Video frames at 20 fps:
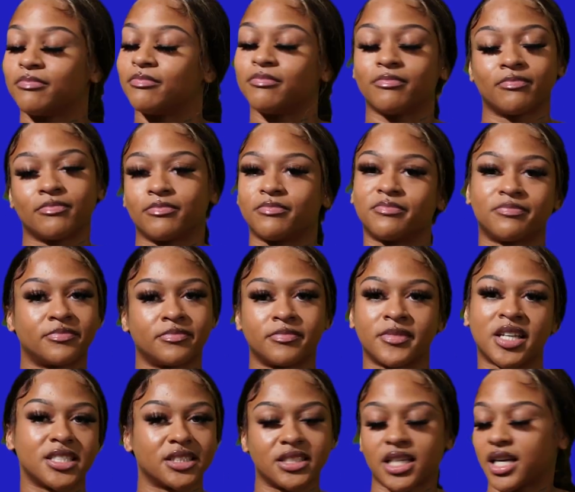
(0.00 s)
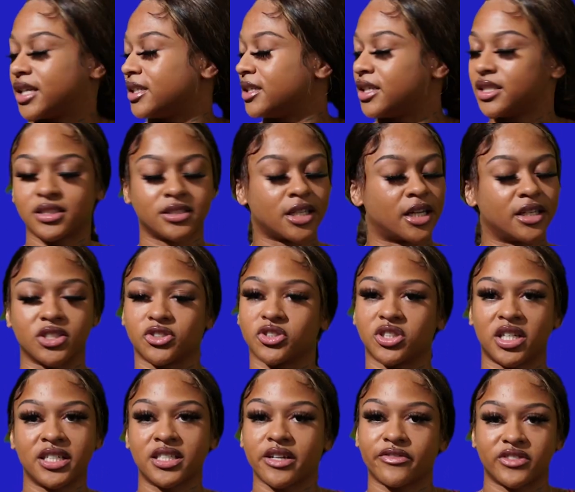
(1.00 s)
Mm-mm. He's not
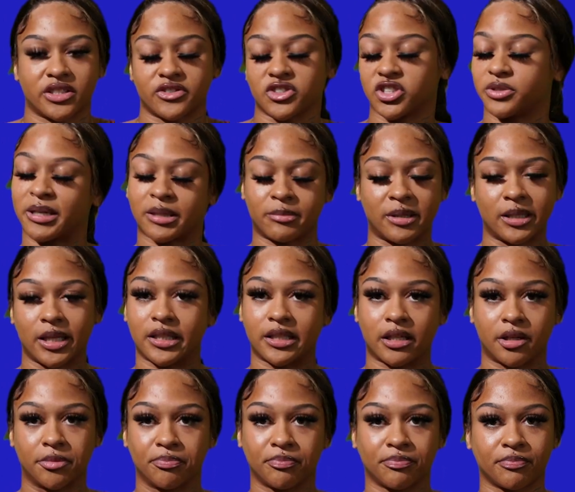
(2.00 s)
he never disrespect me like that.